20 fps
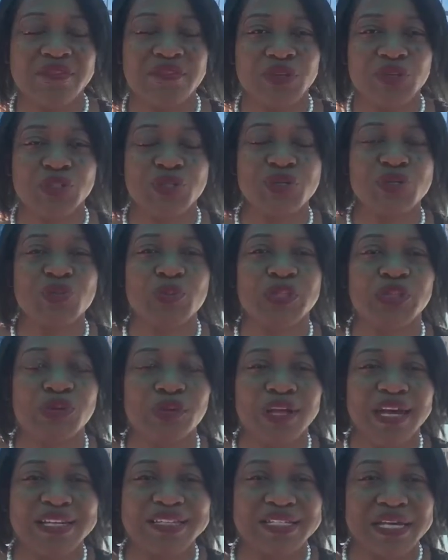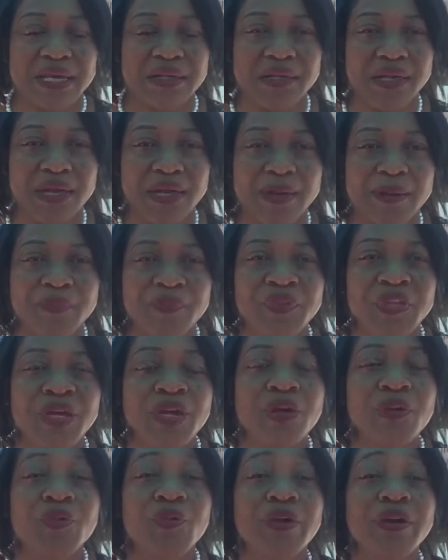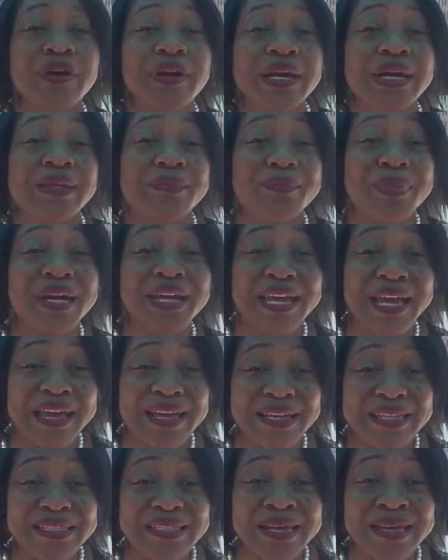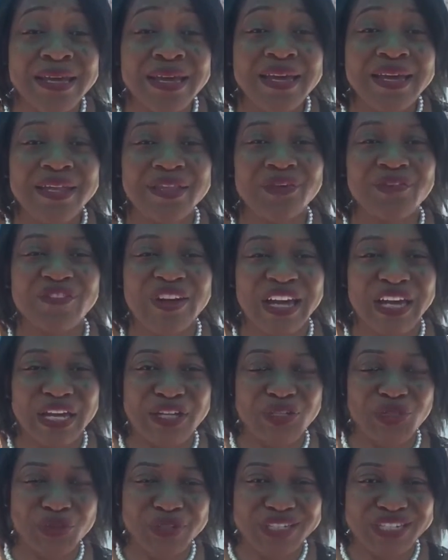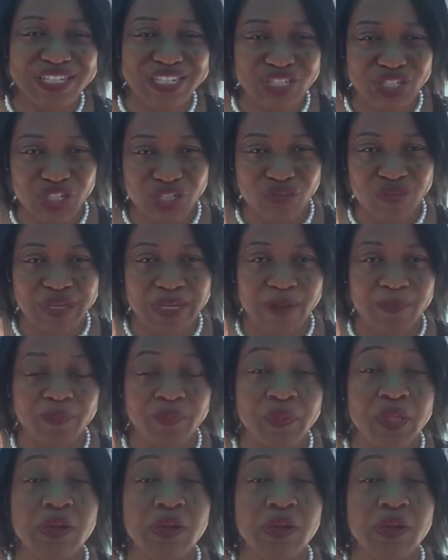of Online.com. We're in Buckhead in the financial district.